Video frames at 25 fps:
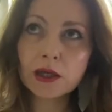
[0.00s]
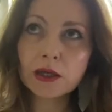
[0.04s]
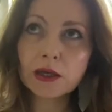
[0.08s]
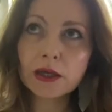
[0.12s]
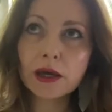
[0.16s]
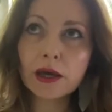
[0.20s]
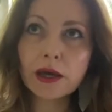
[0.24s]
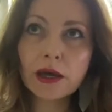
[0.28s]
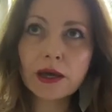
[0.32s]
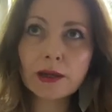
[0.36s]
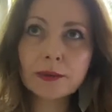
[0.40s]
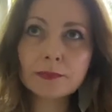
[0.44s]

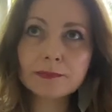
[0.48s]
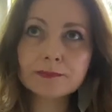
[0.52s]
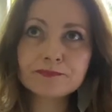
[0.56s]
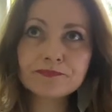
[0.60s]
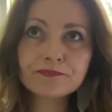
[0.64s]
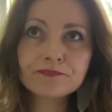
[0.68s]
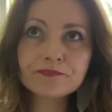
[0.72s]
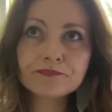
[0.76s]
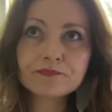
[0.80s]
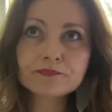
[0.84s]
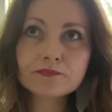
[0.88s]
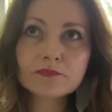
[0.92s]

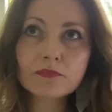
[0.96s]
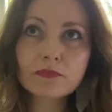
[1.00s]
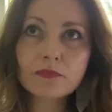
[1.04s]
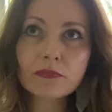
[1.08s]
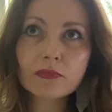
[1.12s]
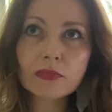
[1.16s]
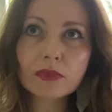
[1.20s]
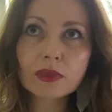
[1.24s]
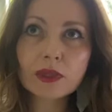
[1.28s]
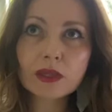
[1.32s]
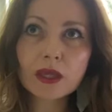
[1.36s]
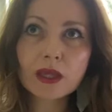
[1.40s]
and
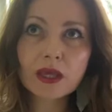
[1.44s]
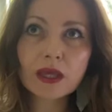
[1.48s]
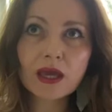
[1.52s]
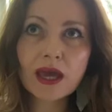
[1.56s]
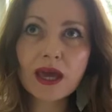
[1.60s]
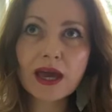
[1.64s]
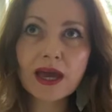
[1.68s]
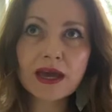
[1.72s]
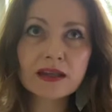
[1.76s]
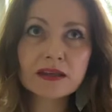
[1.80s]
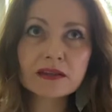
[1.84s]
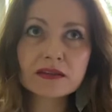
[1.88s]

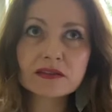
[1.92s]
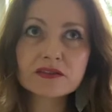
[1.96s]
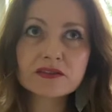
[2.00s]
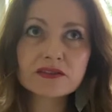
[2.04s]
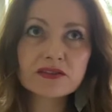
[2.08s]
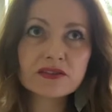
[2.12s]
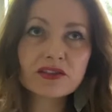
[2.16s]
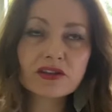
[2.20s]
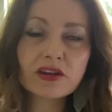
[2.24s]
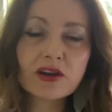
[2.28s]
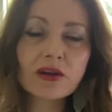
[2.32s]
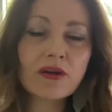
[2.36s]

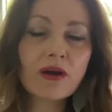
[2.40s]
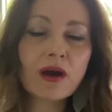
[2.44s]
you know,